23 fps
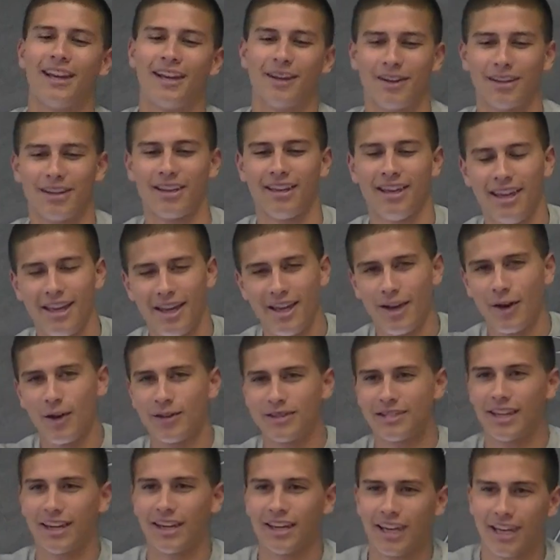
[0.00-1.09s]
I always
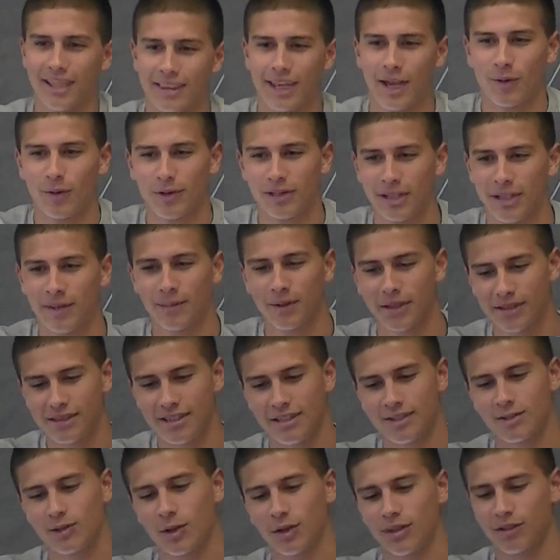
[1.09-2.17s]
dedicate that one to him because he
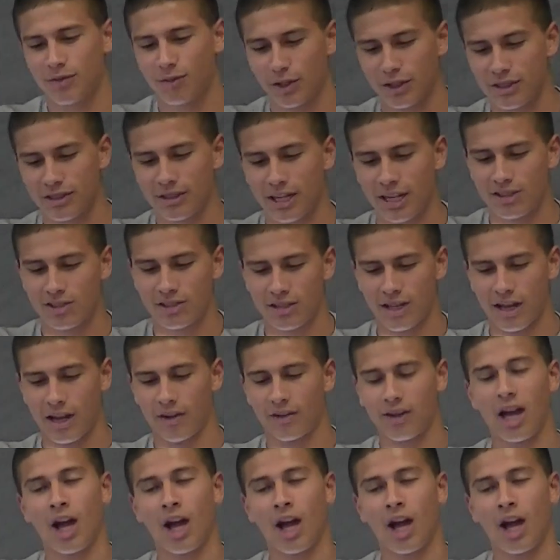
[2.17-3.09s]
scored the first touchdown,